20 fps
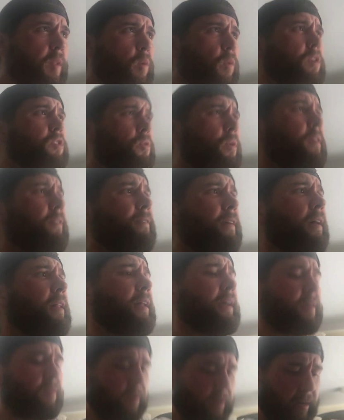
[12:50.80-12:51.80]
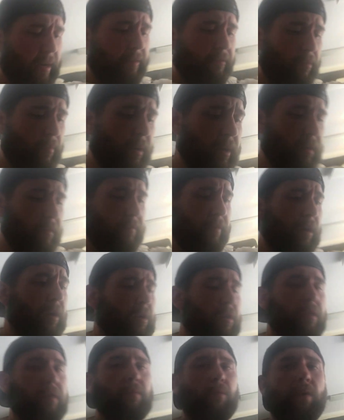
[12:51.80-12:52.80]
which we felt like we'd have a bigger
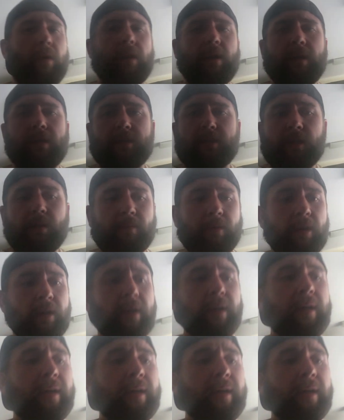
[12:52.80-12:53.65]
fall than summer,